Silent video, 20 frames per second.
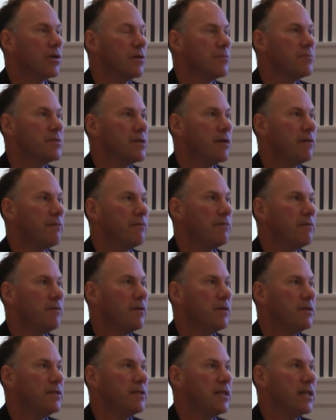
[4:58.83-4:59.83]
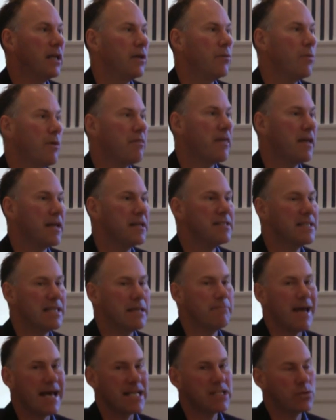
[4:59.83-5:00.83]
terms of dealing with things in
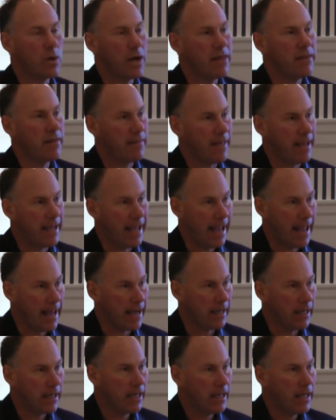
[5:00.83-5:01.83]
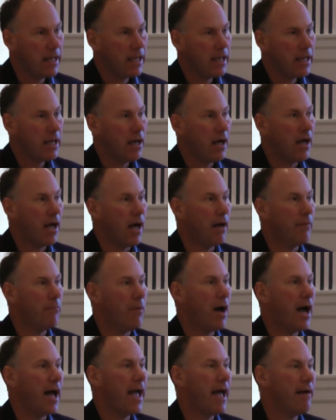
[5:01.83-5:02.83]
the best way that they can.
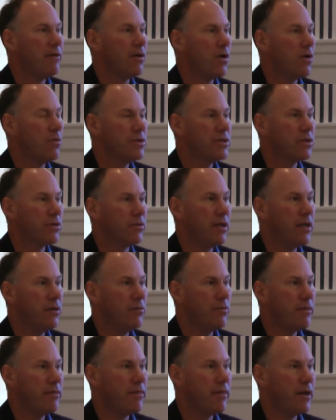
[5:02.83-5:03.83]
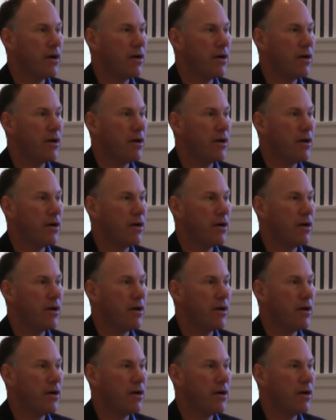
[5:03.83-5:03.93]
I haven't always agreed with